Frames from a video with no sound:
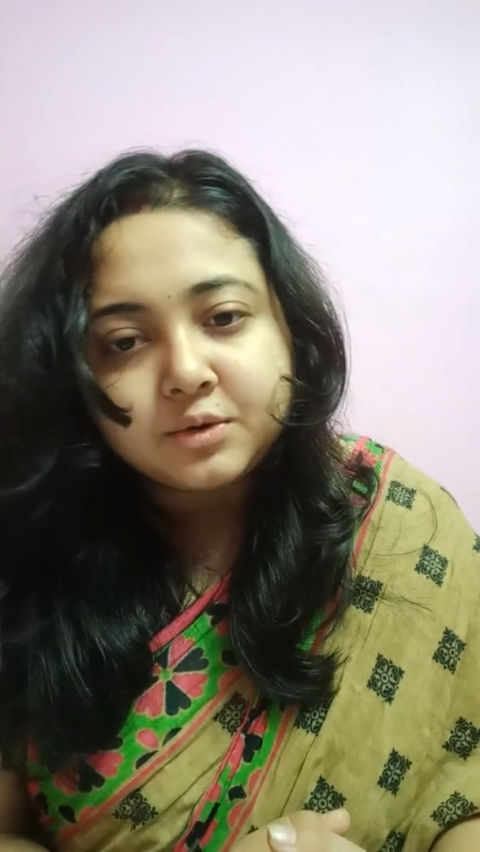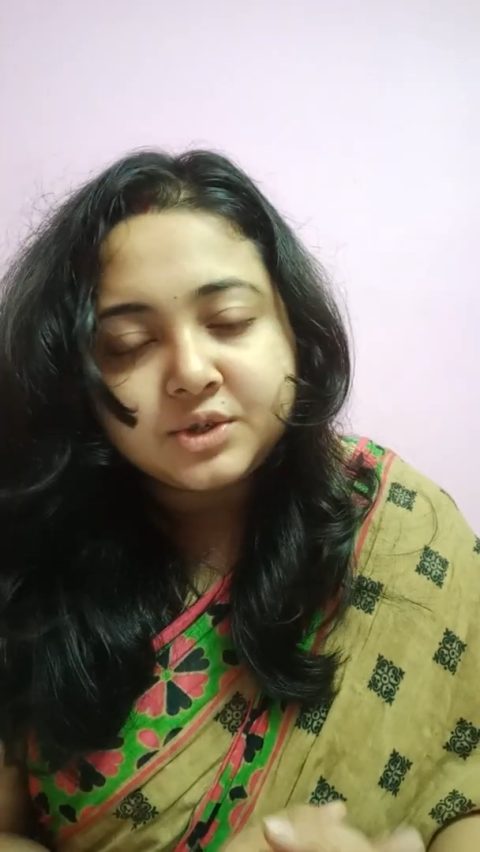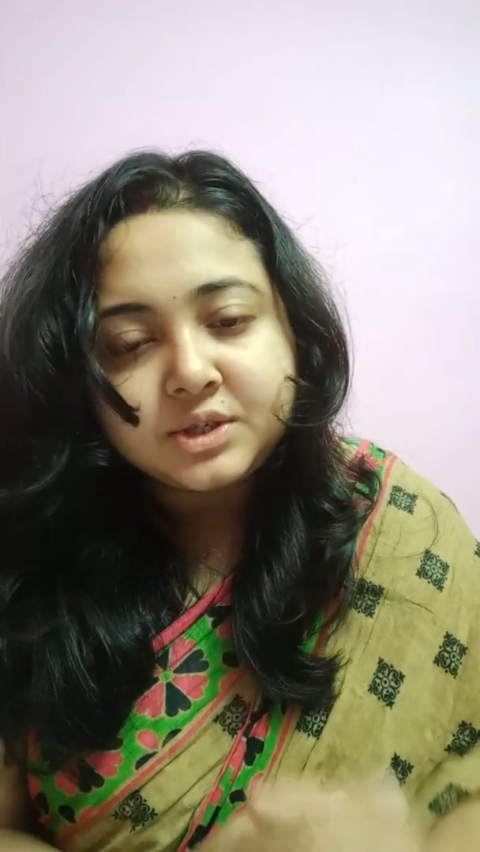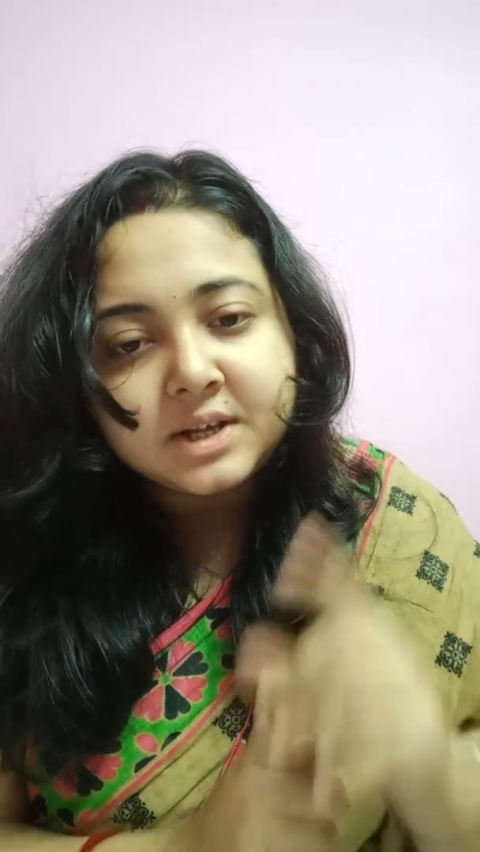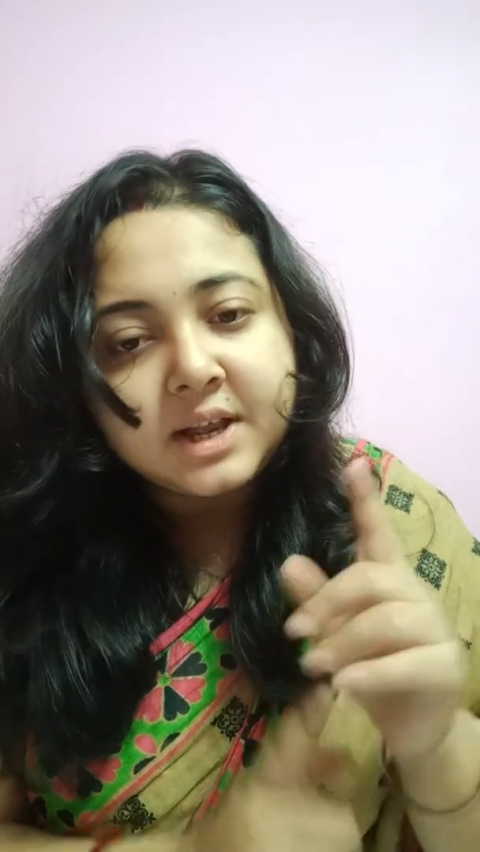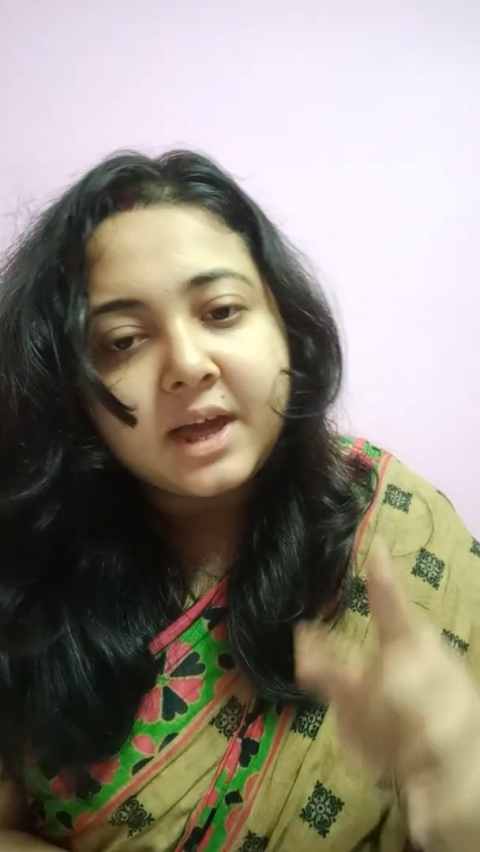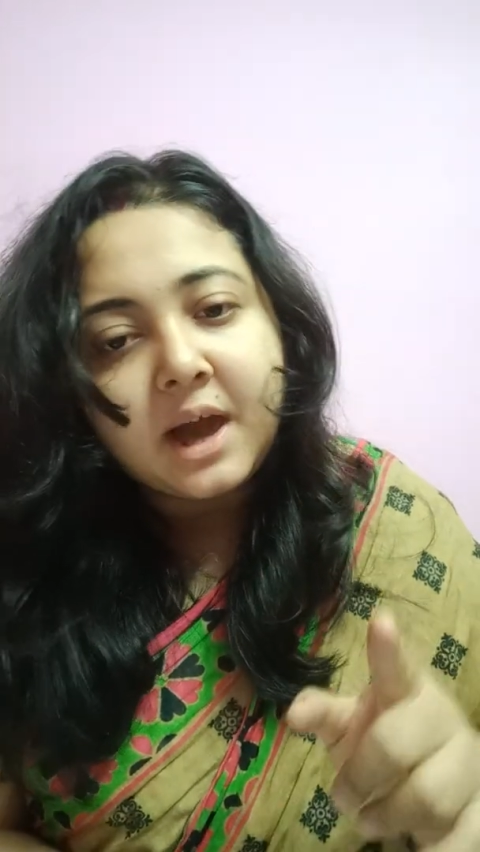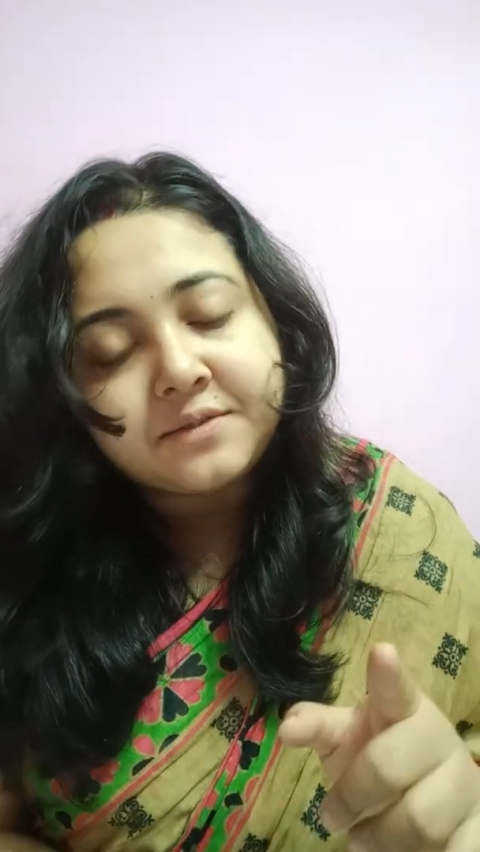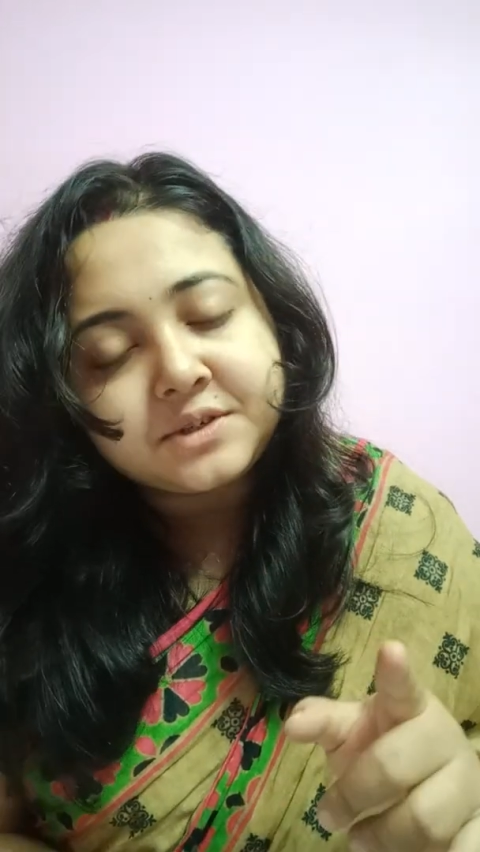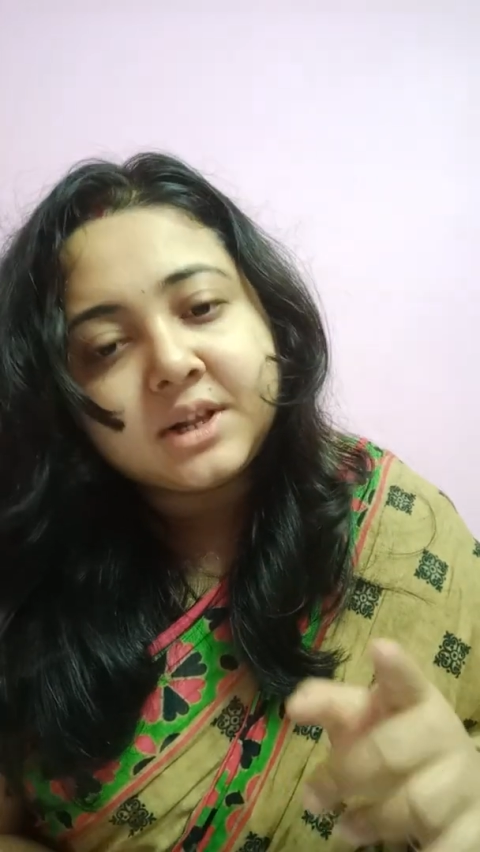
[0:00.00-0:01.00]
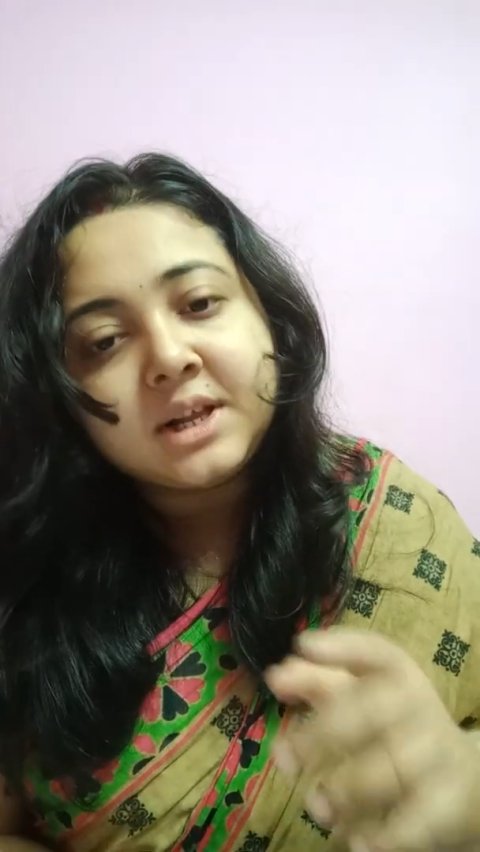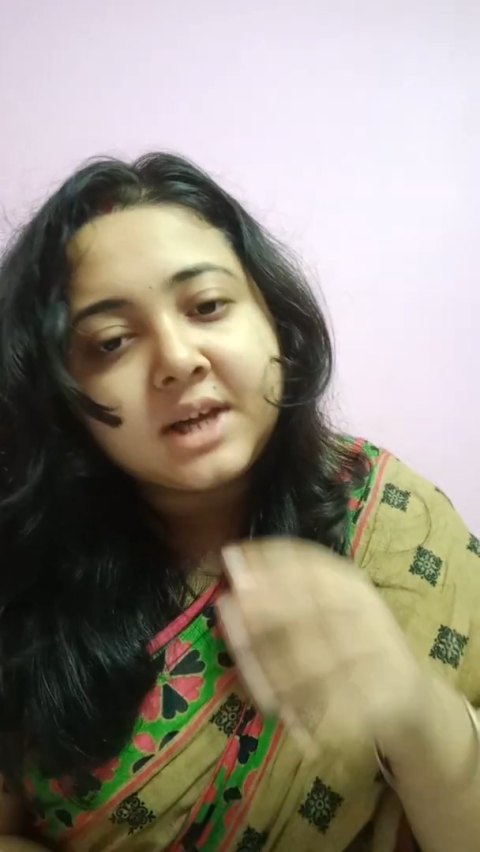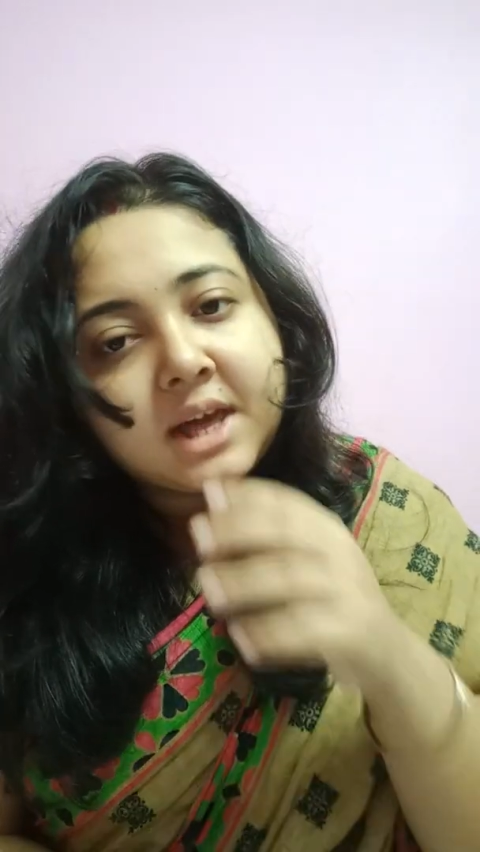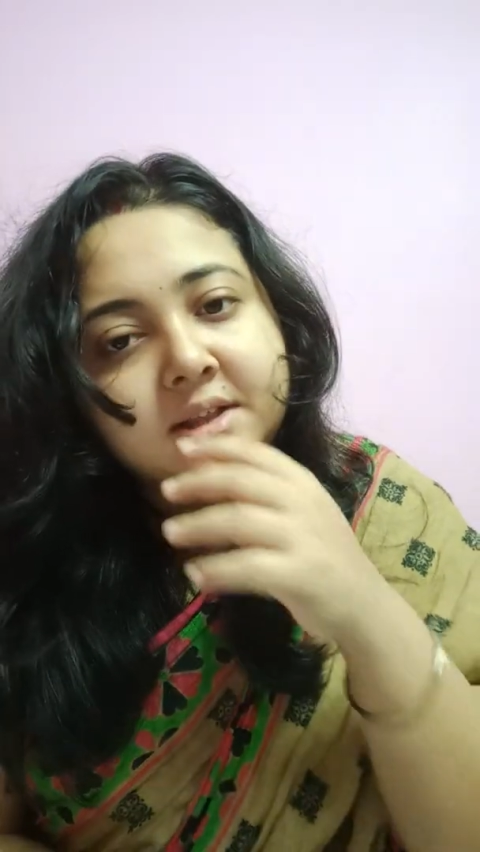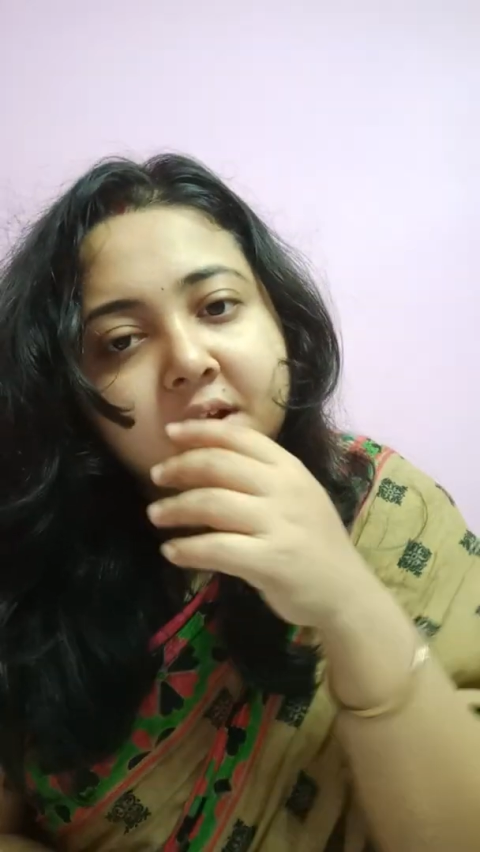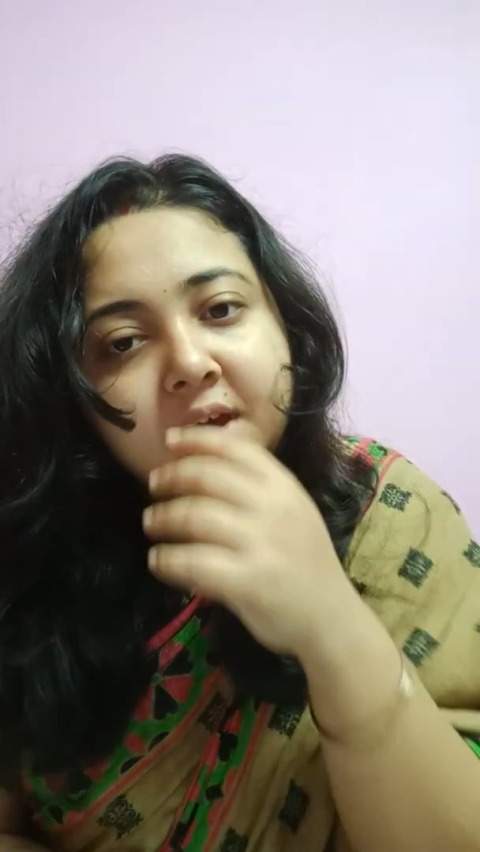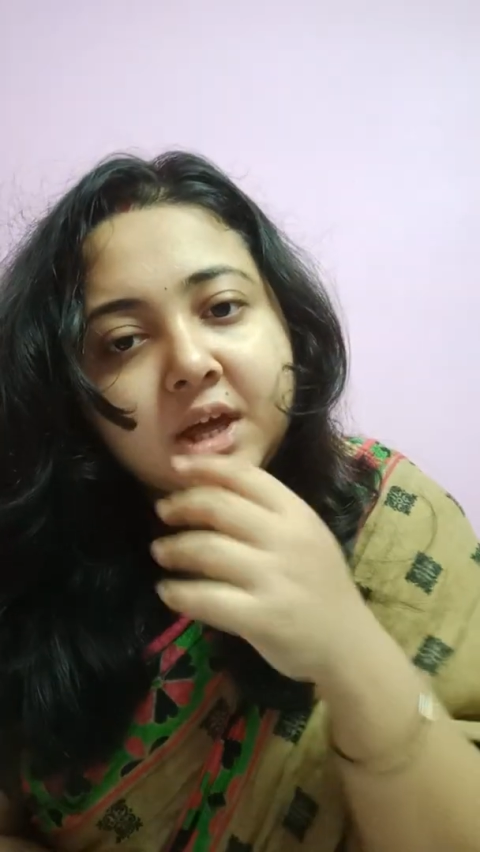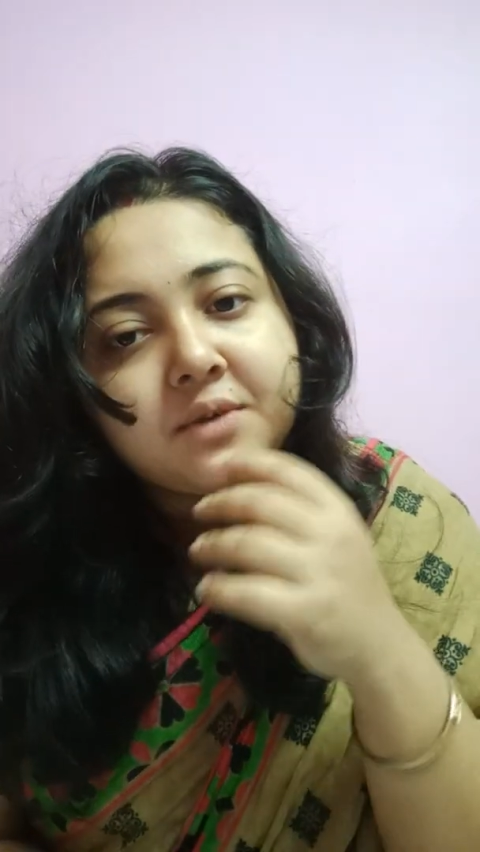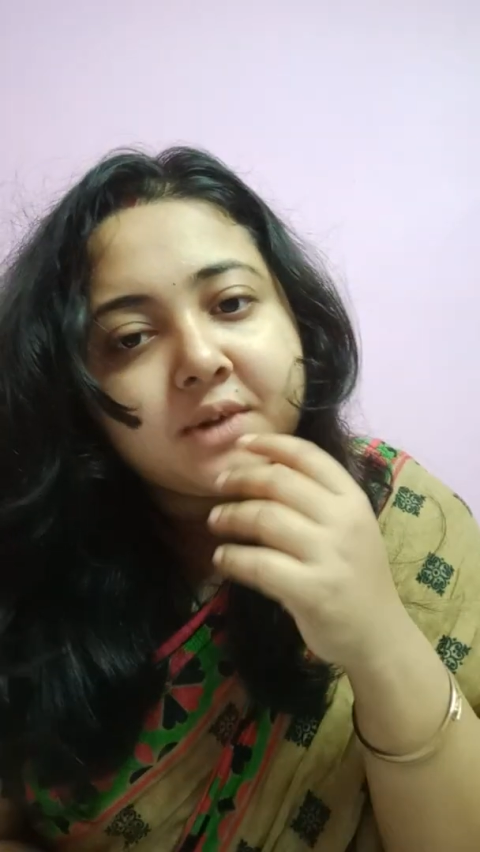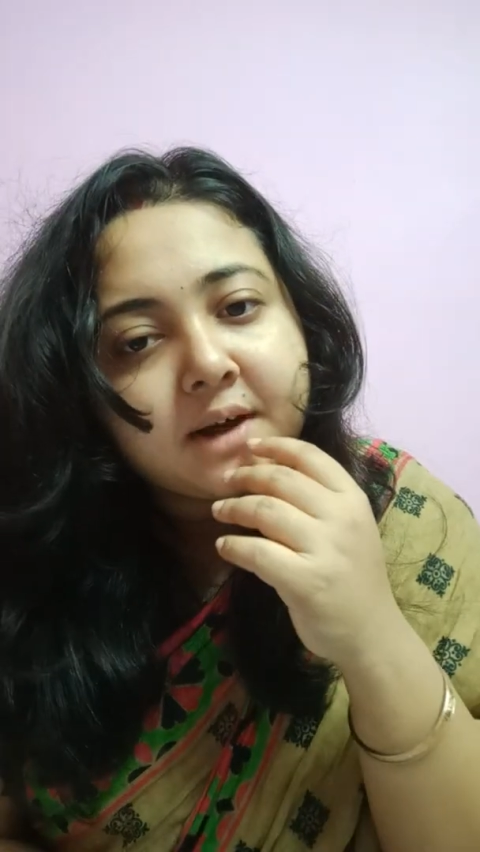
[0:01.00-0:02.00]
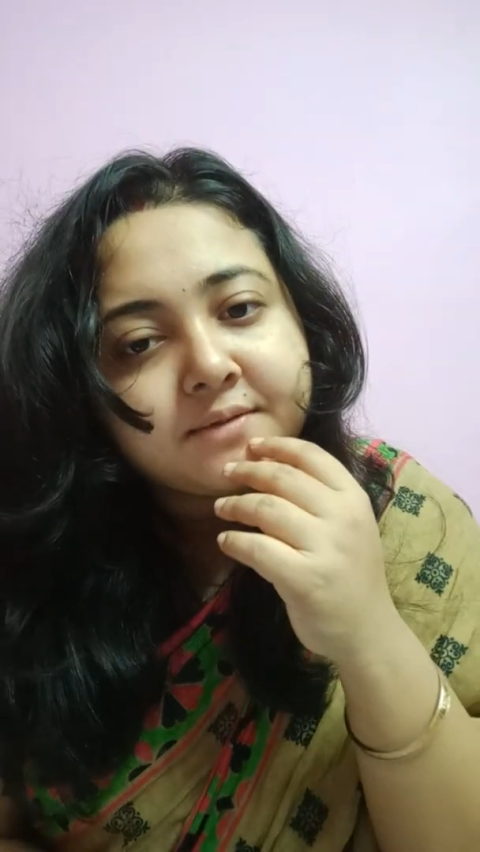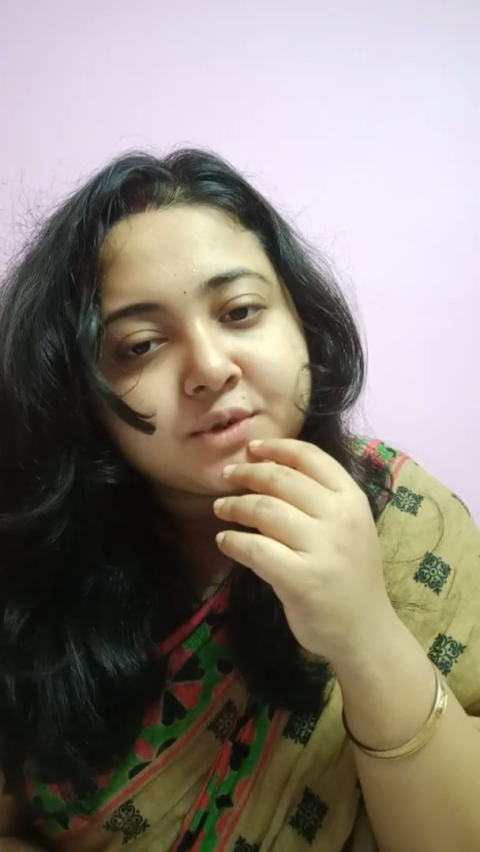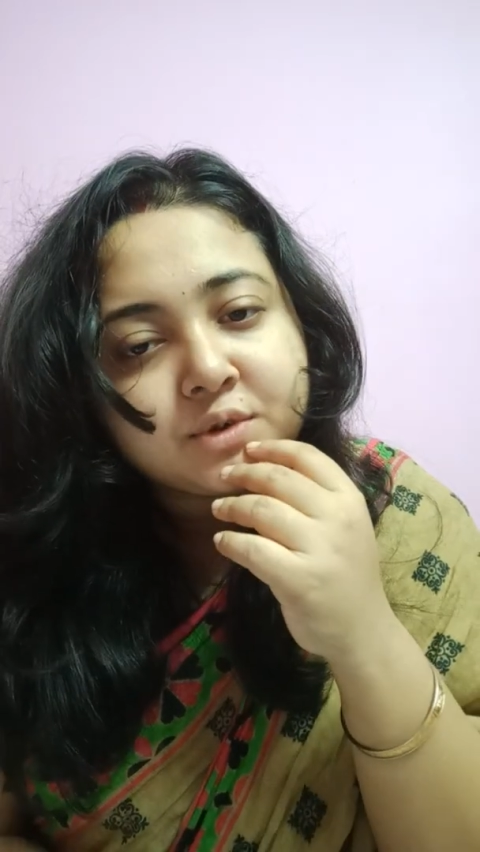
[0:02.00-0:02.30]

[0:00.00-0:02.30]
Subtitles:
just after clicking the link, you will have to